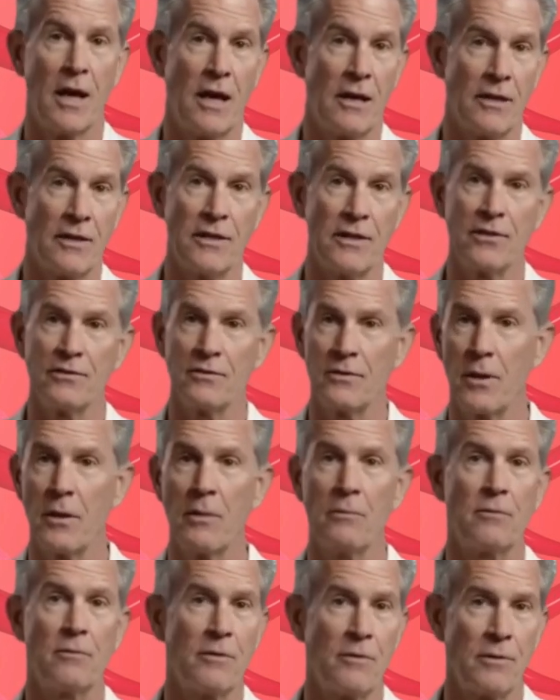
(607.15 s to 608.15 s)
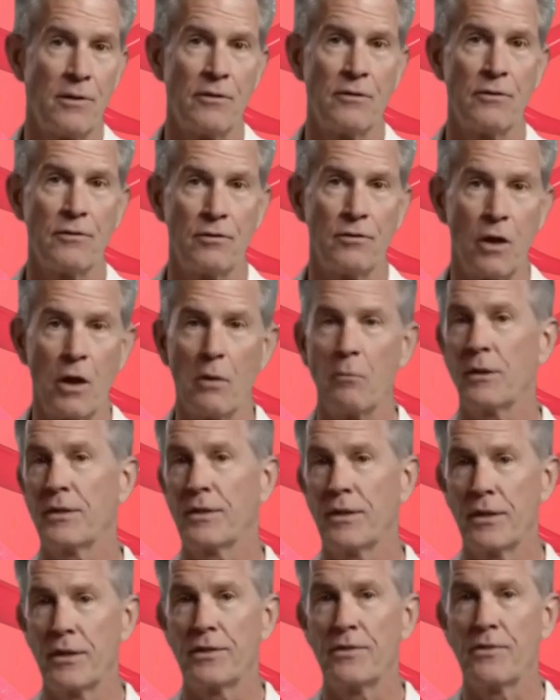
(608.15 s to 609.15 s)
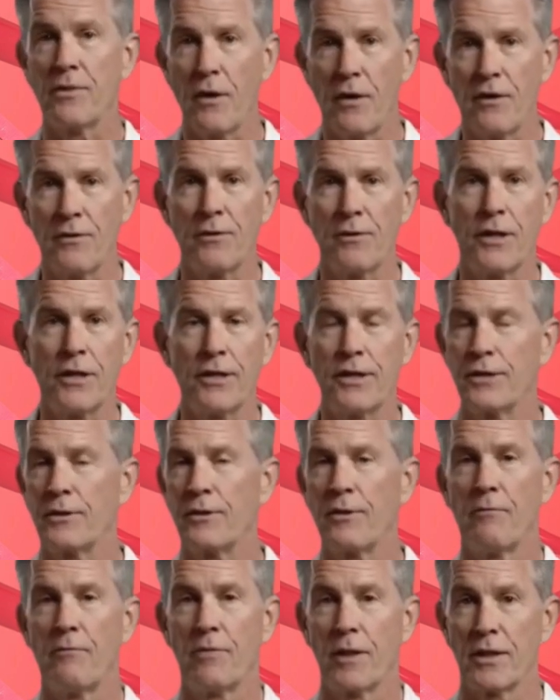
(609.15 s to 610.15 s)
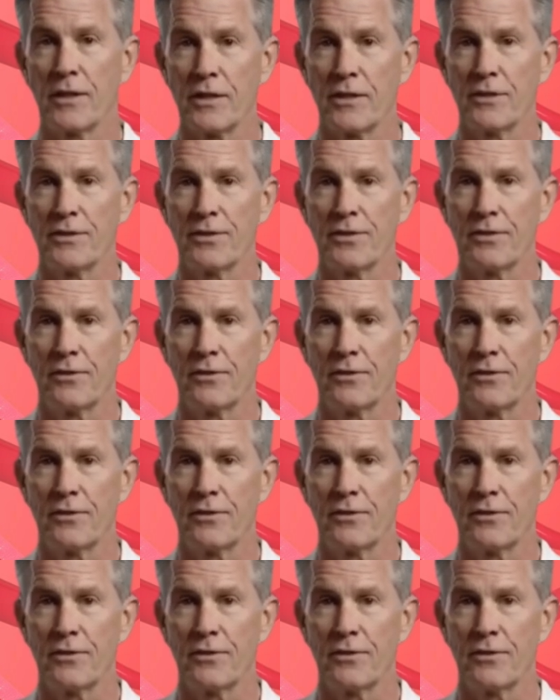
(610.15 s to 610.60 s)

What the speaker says: particularly when combined with symptoms like leg pain,